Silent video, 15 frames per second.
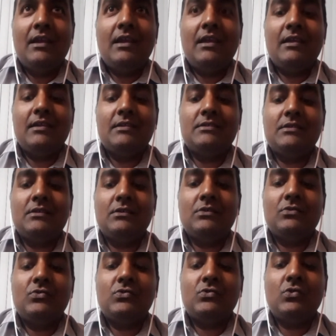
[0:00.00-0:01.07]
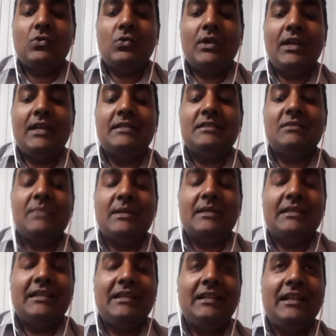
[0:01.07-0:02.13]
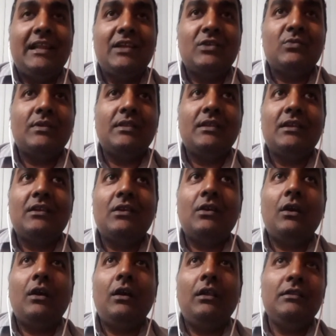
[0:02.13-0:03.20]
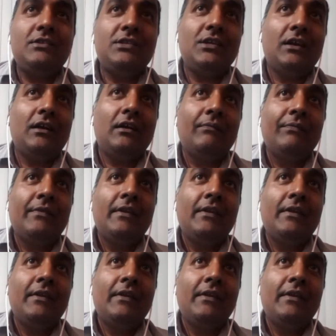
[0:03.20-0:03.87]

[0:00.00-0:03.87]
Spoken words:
is so intimately linked with the culture,